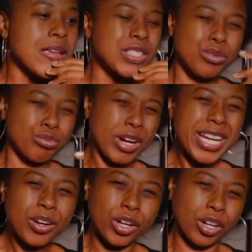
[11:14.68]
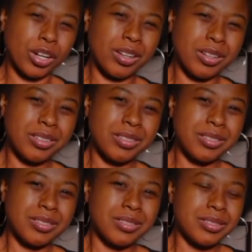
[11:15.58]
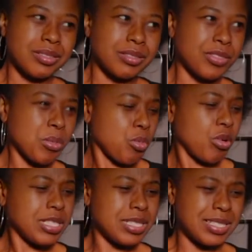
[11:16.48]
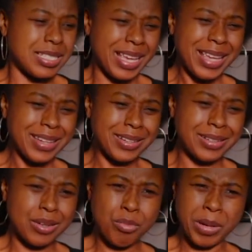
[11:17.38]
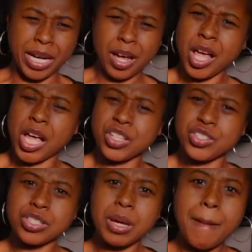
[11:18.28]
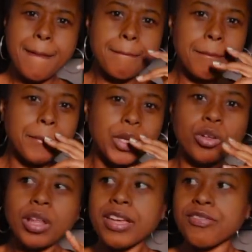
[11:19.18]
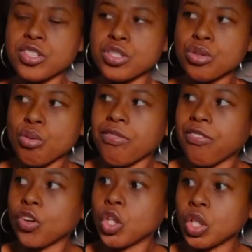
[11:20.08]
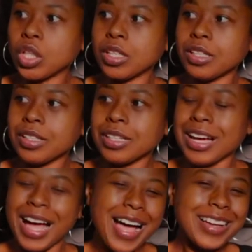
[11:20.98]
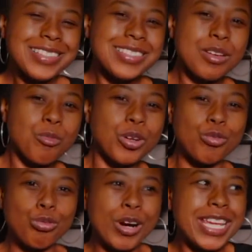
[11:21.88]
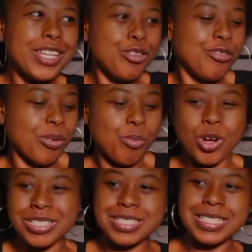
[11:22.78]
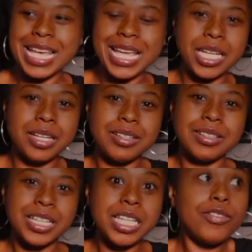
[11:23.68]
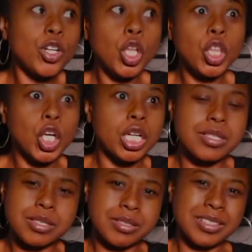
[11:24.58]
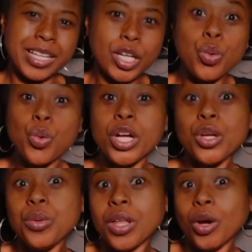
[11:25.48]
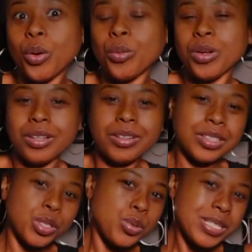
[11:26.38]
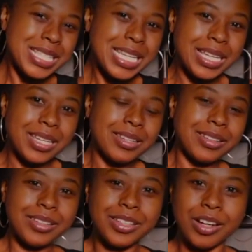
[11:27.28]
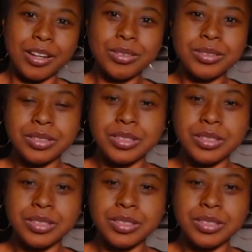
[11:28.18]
to rate her from 1 to 10. Oh my gosh. Your life is so full. How can someone rate you from 1 to 10? Even on looks. Like, who are you though? Who is he? You know?